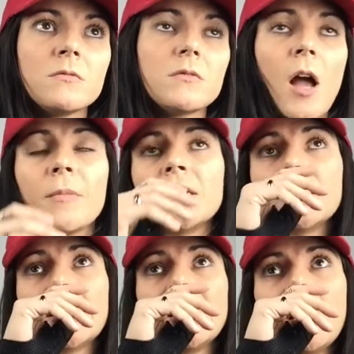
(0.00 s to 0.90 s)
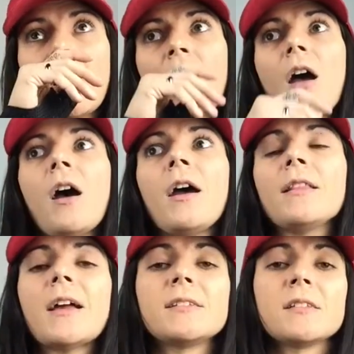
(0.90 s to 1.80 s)
dominantly. I
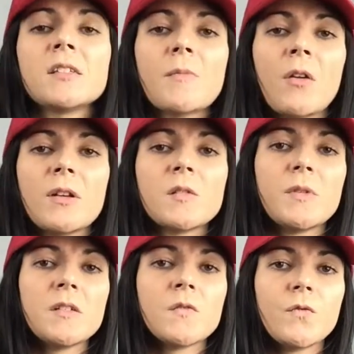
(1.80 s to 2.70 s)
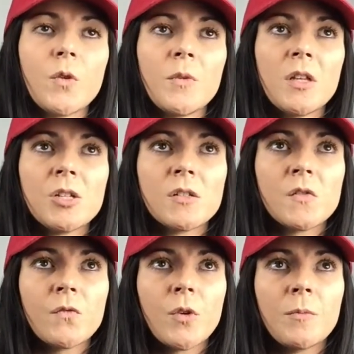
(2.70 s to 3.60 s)
license my recipes and formulations
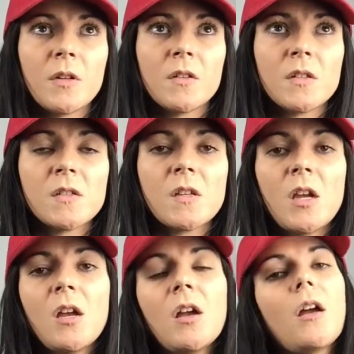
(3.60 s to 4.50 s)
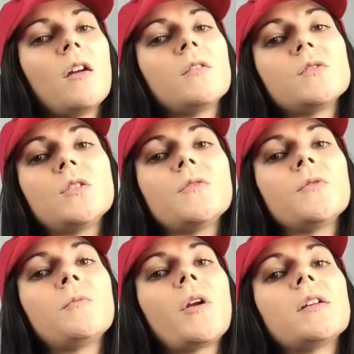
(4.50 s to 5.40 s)
and formulas to
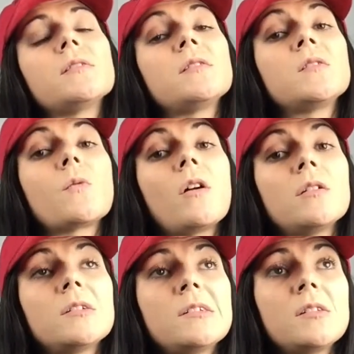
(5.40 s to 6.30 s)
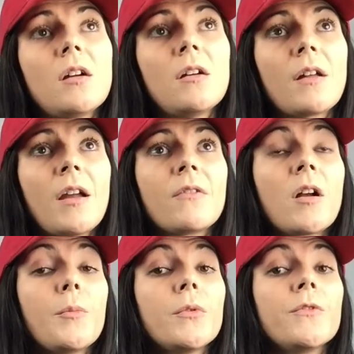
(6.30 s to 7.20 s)
different brands, as well as I have a
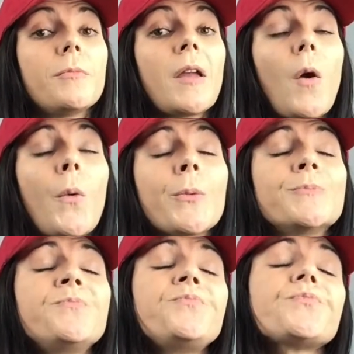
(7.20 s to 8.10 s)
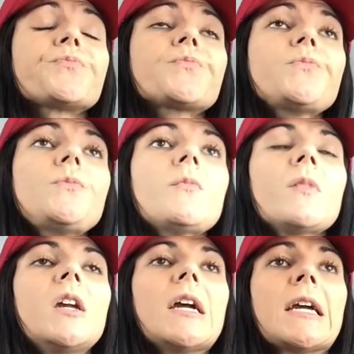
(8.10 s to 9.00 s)
couple of my own.
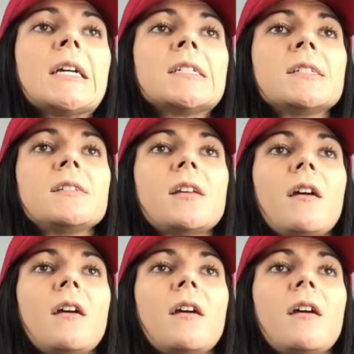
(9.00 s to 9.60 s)
And